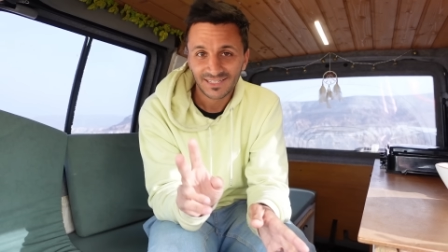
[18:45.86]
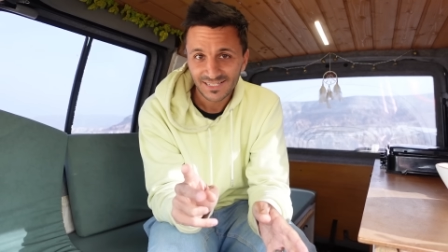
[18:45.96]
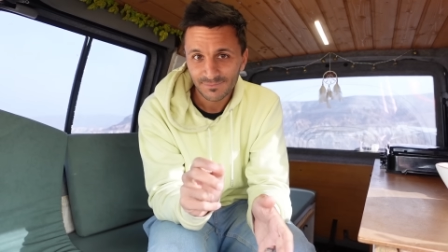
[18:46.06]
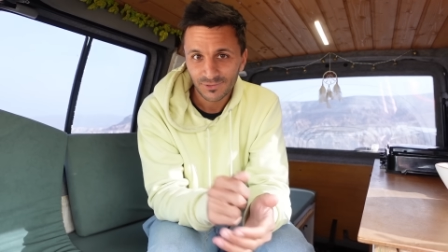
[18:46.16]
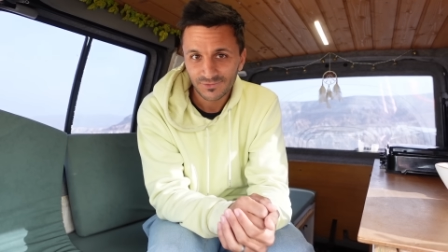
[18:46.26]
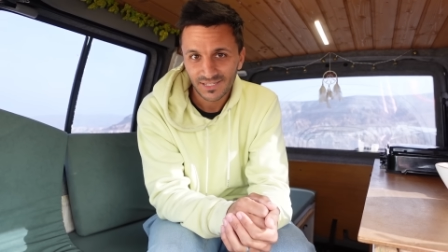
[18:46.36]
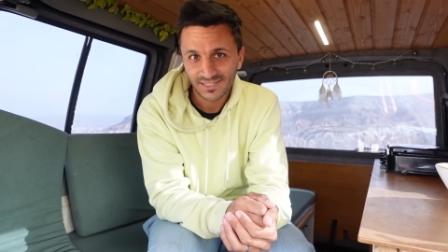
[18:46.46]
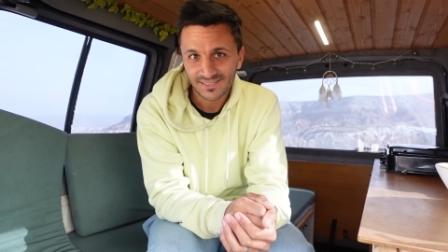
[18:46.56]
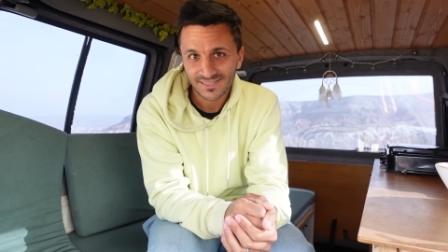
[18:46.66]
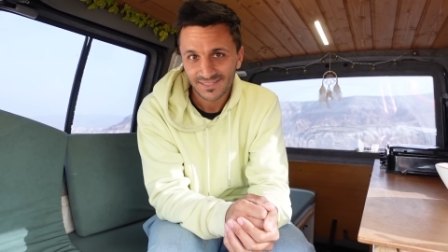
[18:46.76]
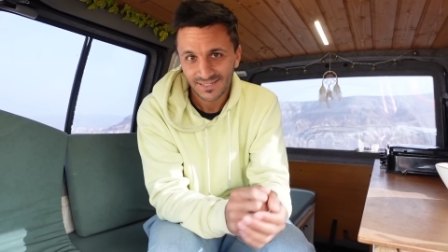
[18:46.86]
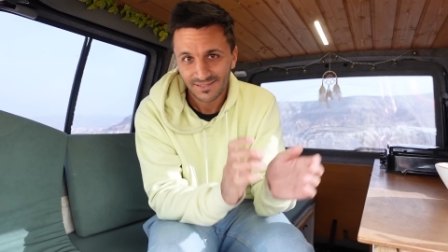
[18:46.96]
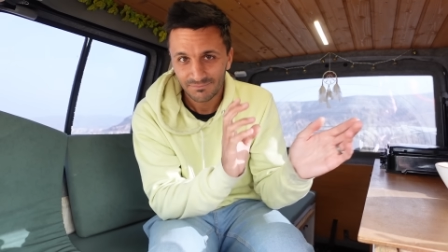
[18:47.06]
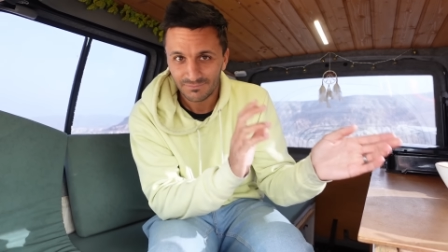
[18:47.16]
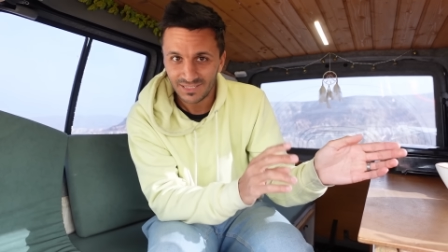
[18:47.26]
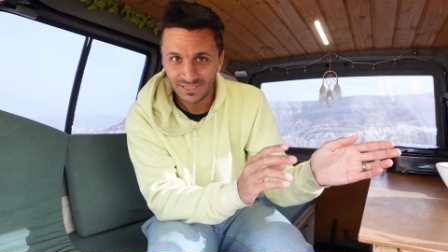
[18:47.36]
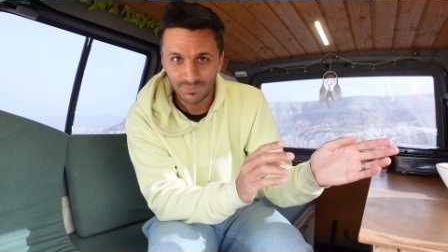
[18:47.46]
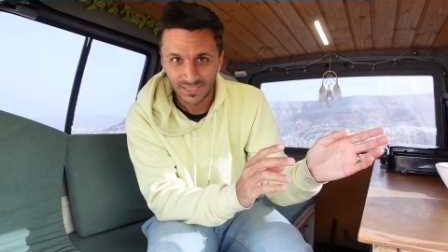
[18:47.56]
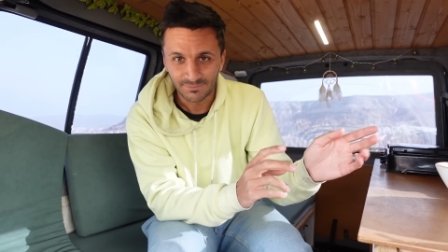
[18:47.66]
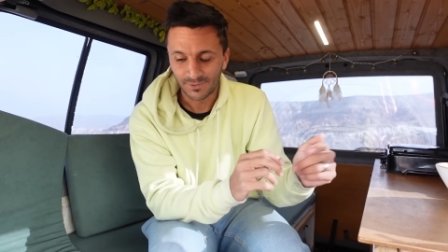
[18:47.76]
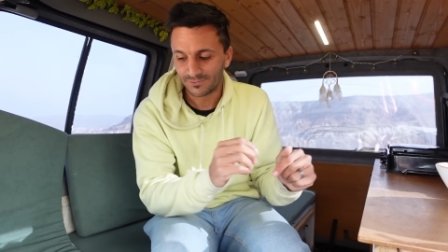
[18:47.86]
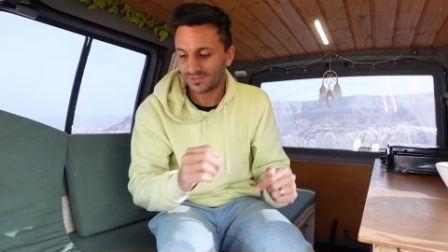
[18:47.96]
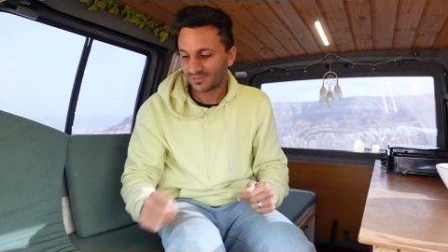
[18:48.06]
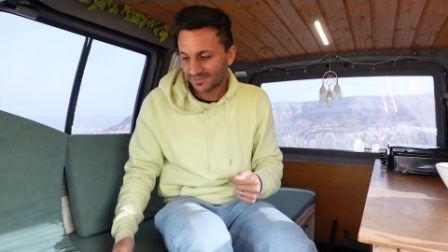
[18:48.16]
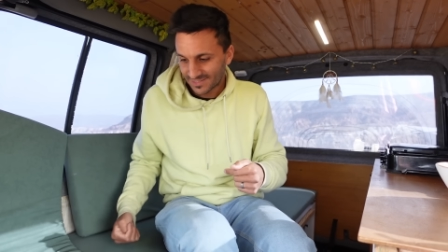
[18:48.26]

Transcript: The next mode is mini bed mode.